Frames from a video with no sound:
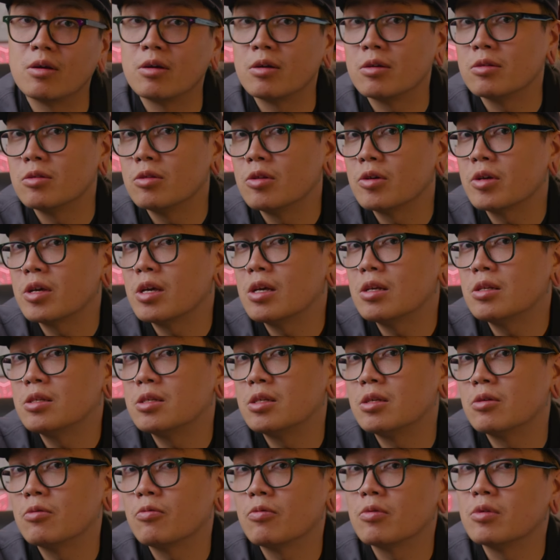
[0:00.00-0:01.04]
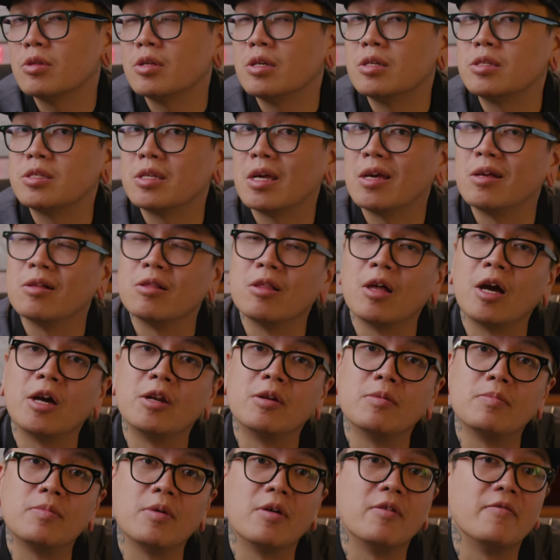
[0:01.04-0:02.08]
are looking to release a
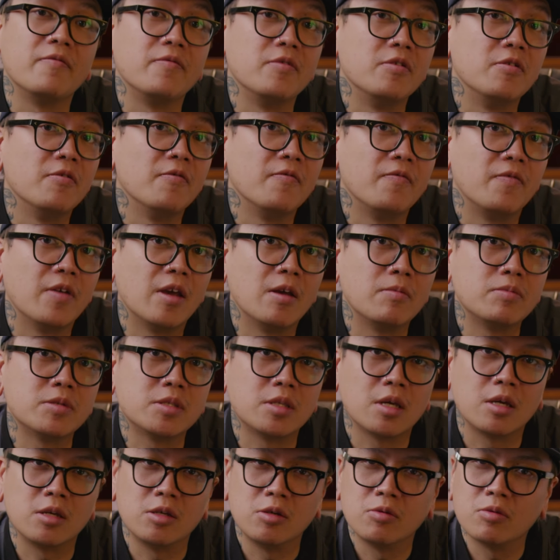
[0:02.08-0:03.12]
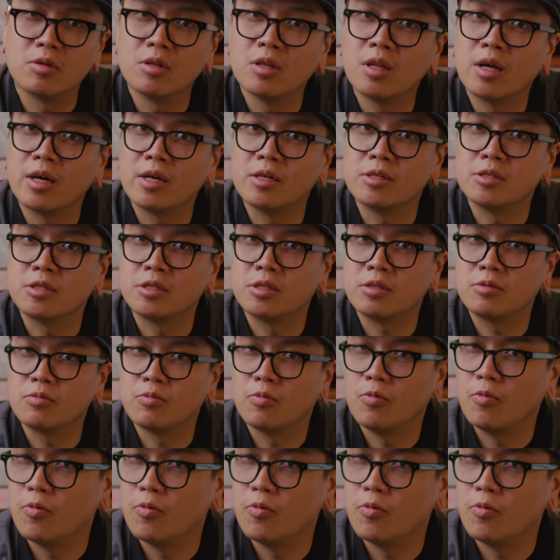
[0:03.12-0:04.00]
lineup of new vapes that utilize